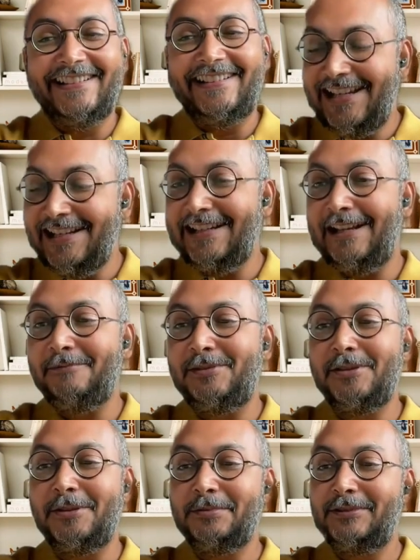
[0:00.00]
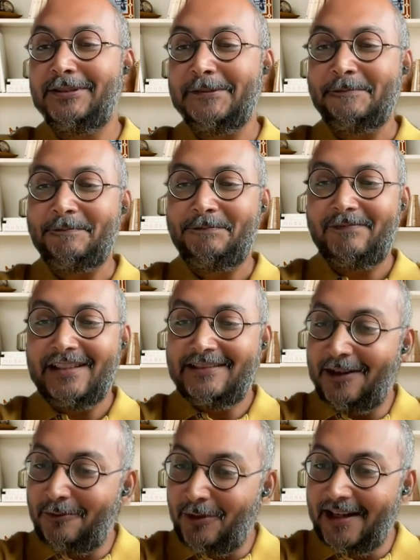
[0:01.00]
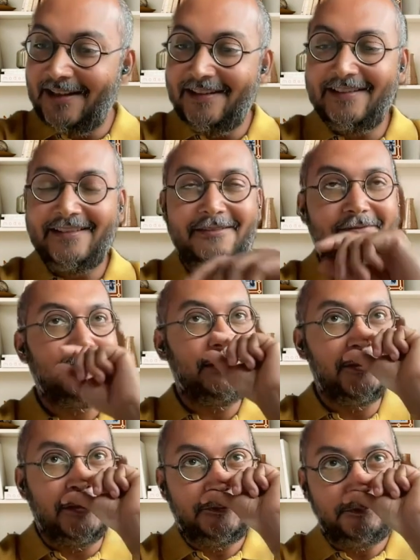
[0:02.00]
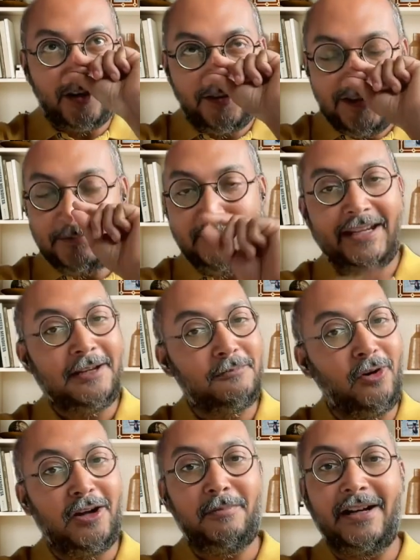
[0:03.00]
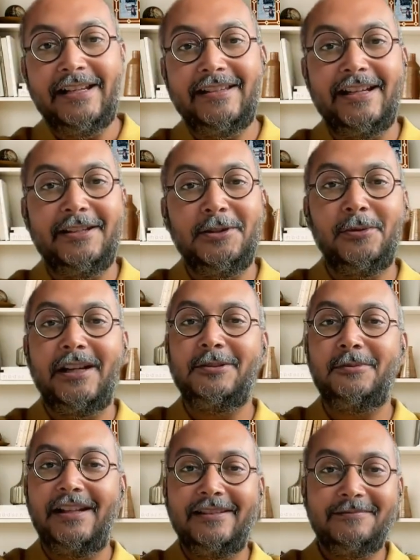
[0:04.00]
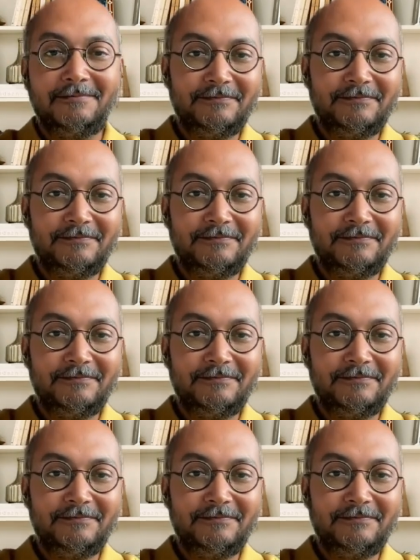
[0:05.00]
Telegram groups. Someone, is probably making more money than you as well,